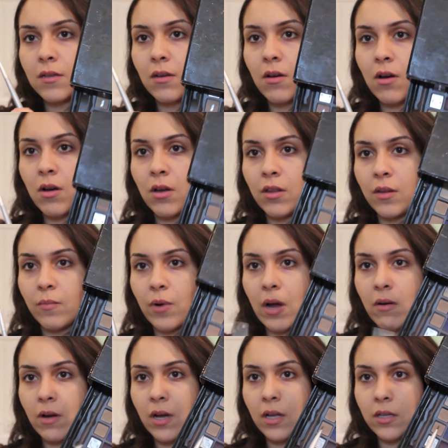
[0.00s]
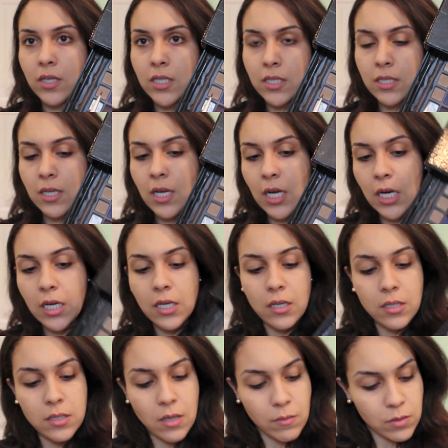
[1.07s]
all the brow colors
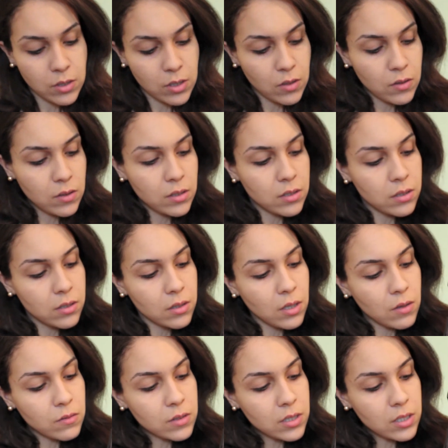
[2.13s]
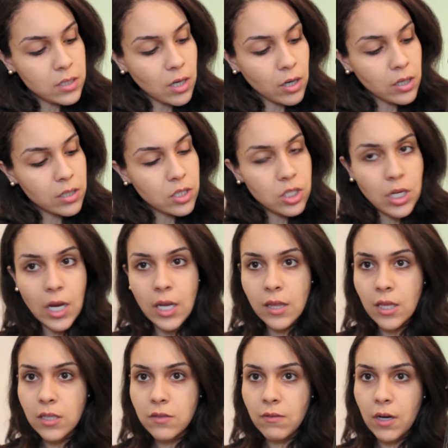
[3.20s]
here, so I'm just going to use the darkest shade
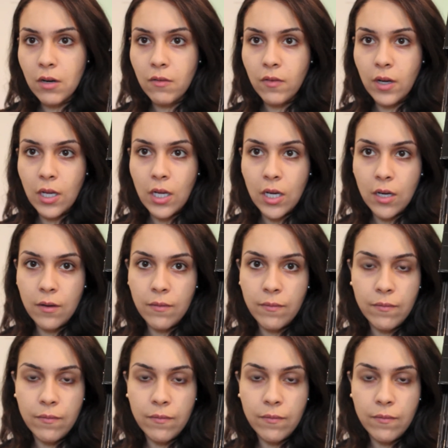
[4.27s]
that's right over here.